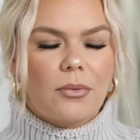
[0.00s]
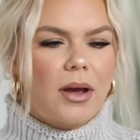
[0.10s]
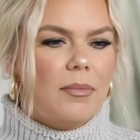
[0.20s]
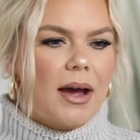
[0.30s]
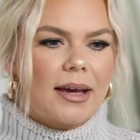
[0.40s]
their
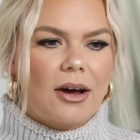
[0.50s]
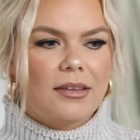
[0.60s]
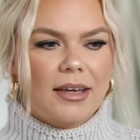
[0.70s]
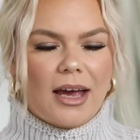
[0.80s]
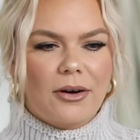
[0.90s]
way back out on
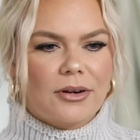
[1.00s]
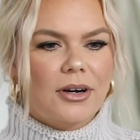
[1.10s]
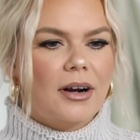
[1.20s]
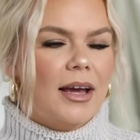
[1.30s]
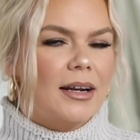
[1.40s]
the
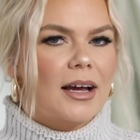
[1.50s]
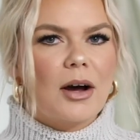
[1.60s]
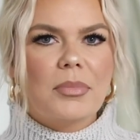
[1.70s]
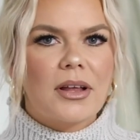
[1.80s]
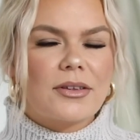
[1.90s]
counter, and a
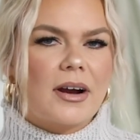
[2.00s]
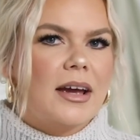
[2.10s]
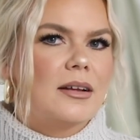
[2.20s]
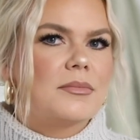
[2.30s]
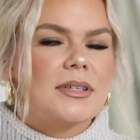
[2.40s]
couple other
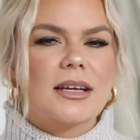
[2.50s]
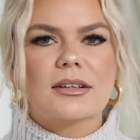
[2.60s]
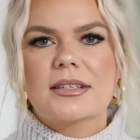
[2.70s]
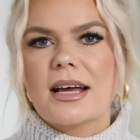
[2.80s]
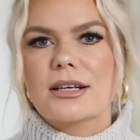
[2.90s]
items
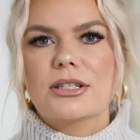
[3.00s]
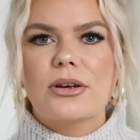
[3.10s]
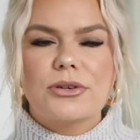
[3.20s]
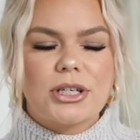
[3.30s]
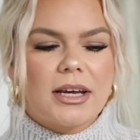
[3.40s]
like Zach's
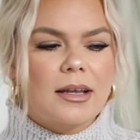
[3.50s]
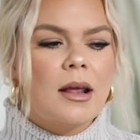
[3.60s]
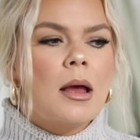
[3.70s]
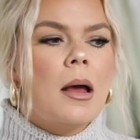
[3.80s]
lotion,